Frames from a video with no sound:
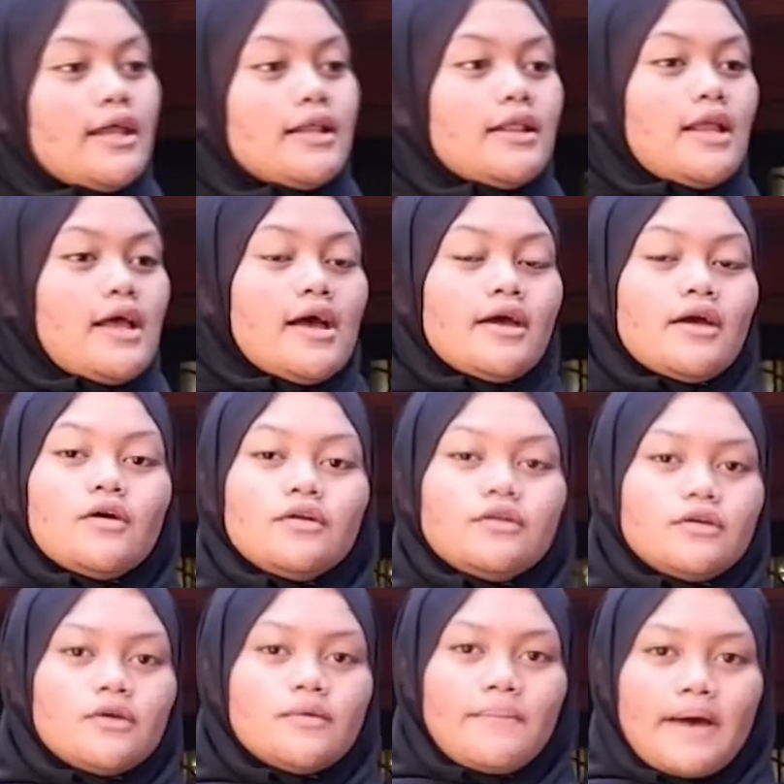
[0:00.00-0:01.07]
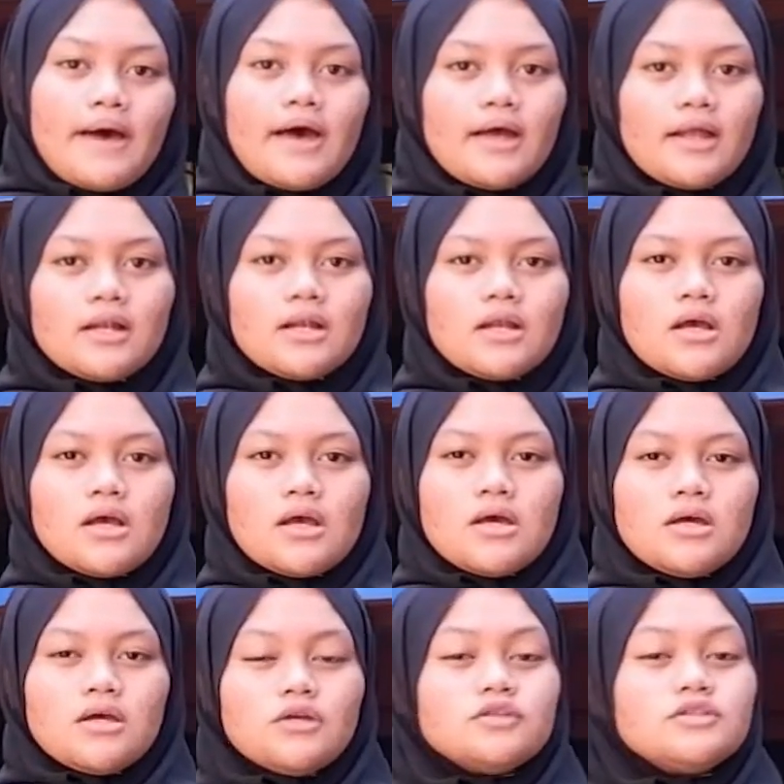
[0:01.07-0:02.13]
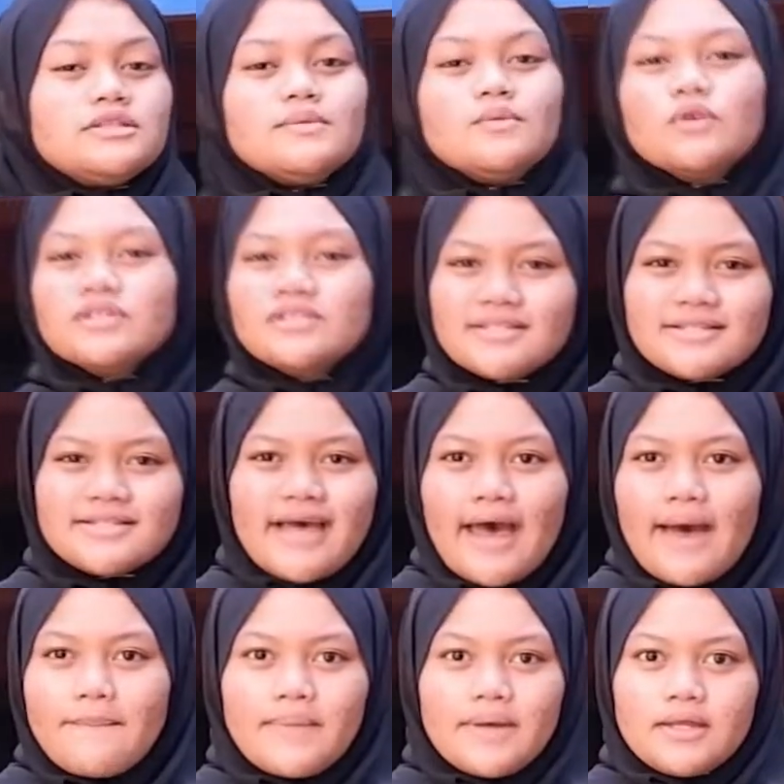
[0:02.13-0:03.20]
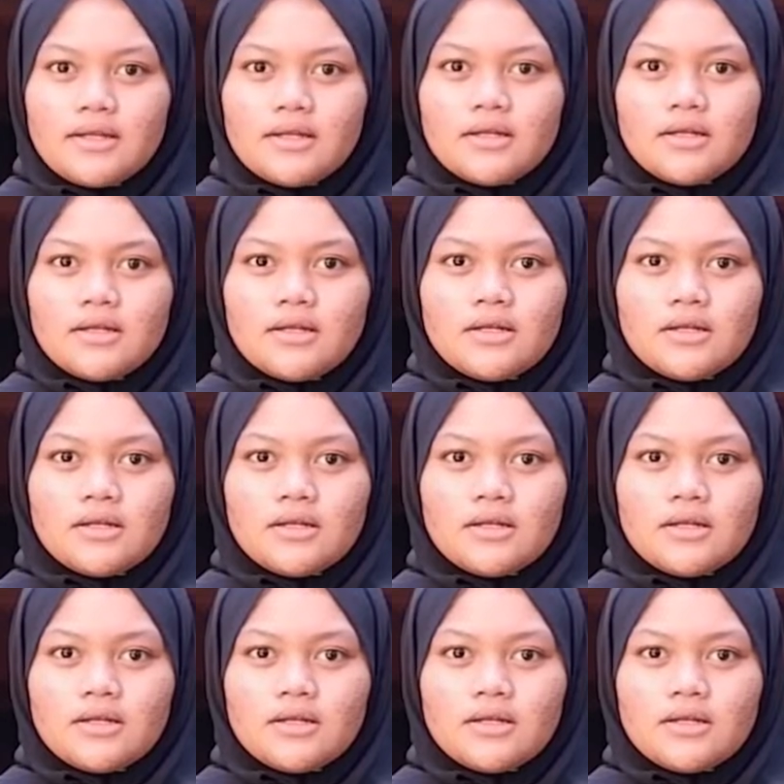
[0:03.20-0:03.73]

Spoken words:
and lie on your bed, your dream won't just happen.